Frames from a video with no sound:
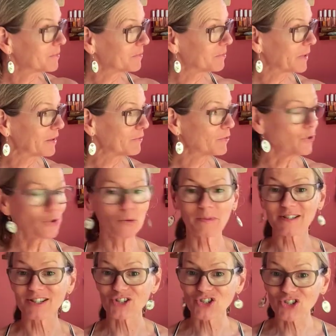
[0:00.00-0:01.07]
my room
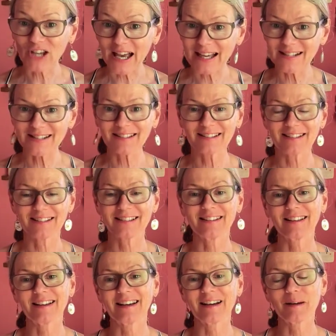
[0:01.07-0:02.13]
is a shed,
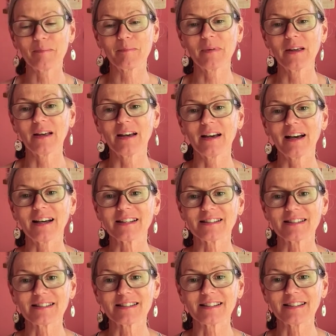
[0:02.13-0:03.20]
um,
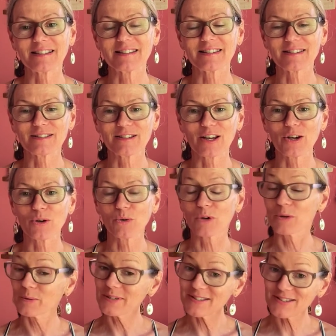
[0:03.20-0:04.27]
and it's no
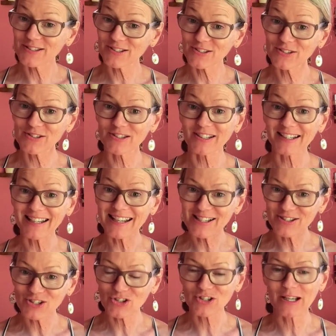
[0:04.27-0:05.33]
coincidence that it
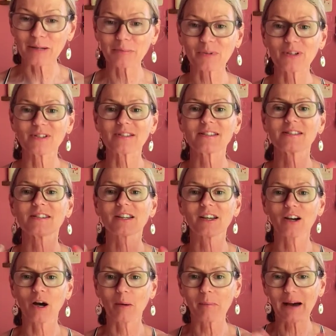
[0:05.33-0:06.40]
is a shed, because it's to
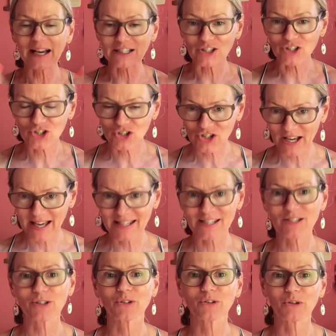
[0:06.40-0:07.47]
come and
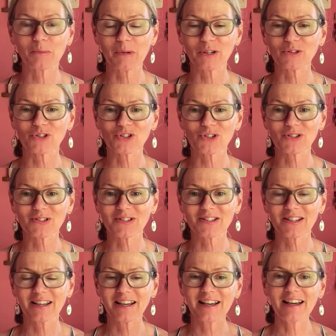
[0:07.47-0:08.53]
shed your emotions.
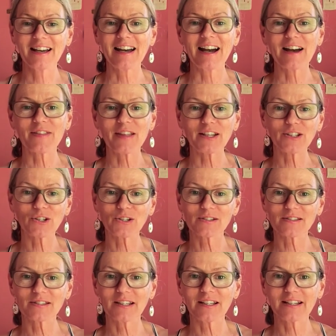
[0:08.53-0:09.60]
And then you can
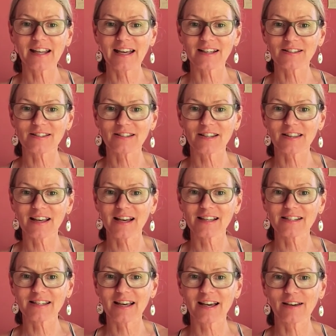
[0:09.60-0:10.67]
see next to
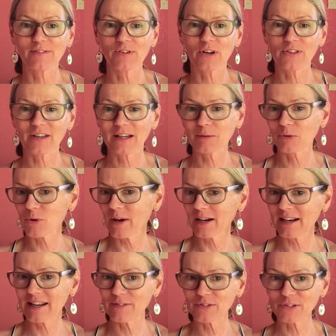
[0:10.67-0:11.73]
that, I've, I think I'm quite
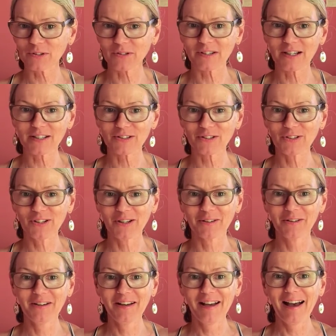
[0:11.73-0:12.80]
clever doing that, don't you?
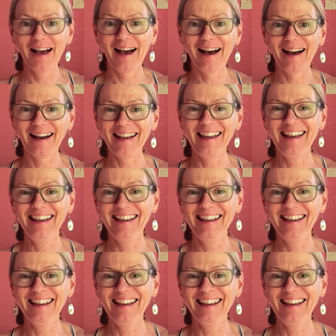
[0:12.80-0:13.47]
I